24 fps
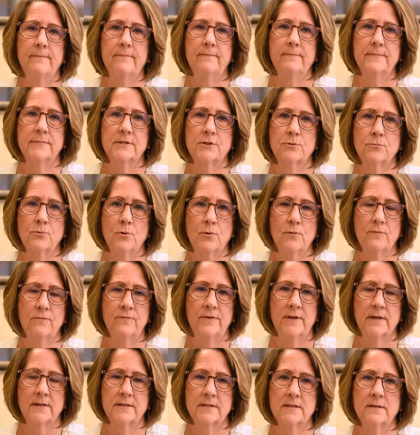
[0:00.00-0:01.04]
stroke
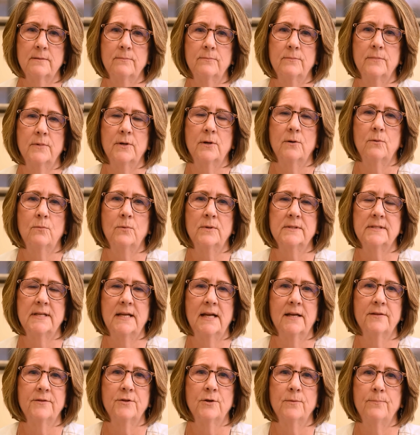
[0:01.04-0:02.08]
victim was
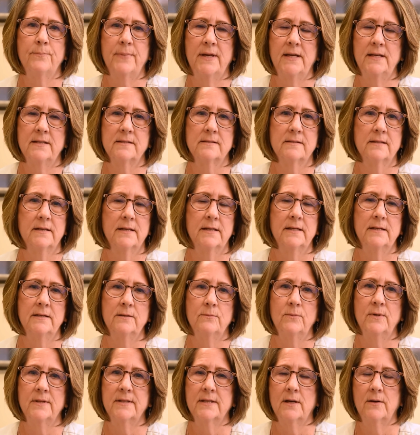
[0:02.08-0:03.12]
at their baseline
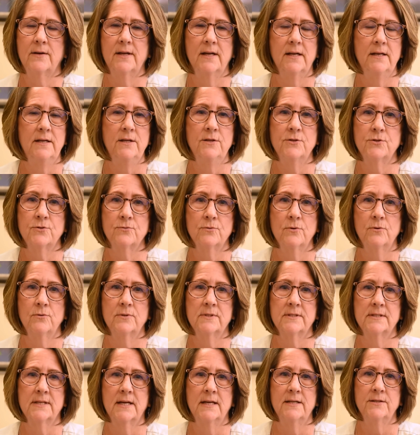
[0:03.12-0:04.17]
without any stroke
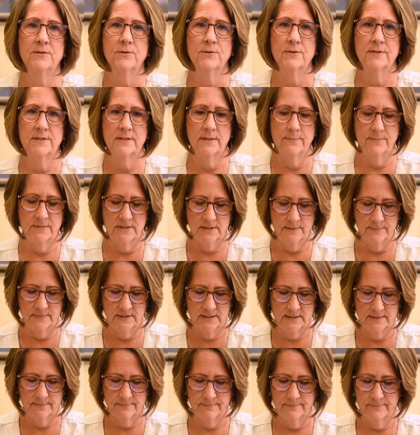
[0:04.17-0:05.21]
signs or
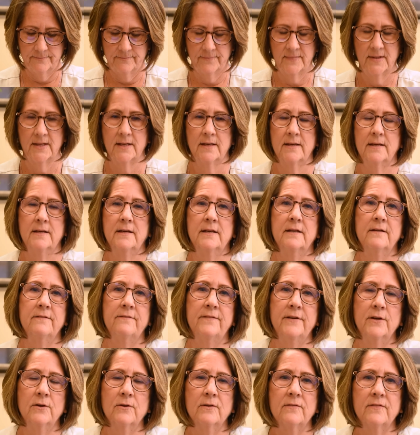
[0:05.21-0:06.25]
symptoms.
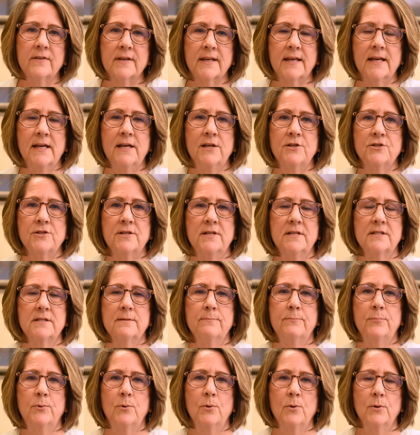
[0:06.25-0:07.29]
Verification is
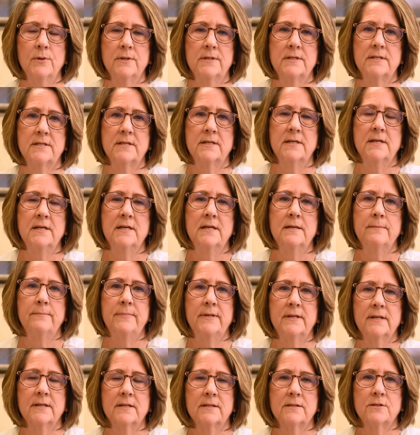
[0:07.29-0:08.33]
important
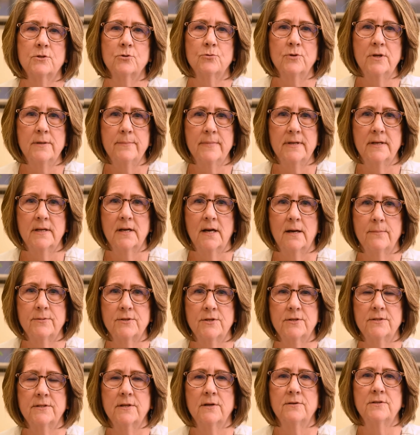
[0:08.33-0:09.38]
because treatment
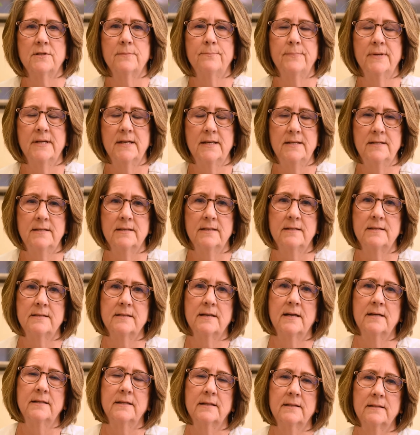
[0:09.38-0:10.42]
options are
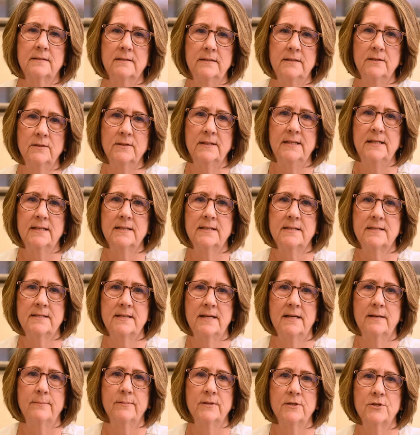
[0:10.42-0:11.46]
dependent on a clearly
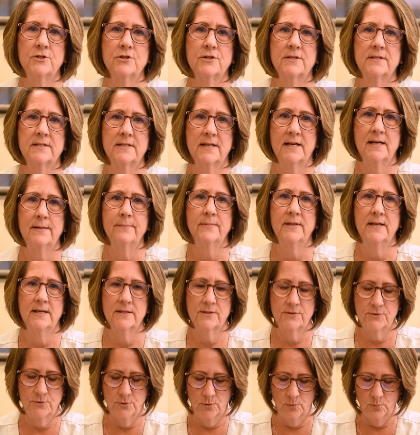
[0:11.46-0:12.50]
established time
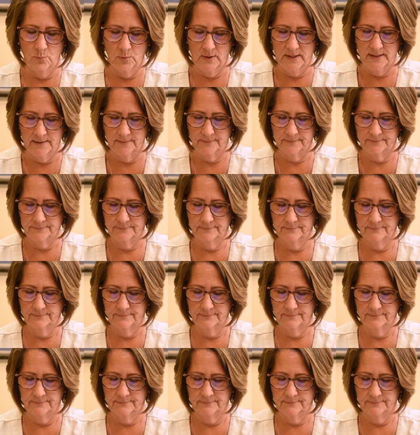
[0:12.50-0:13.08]
last known well.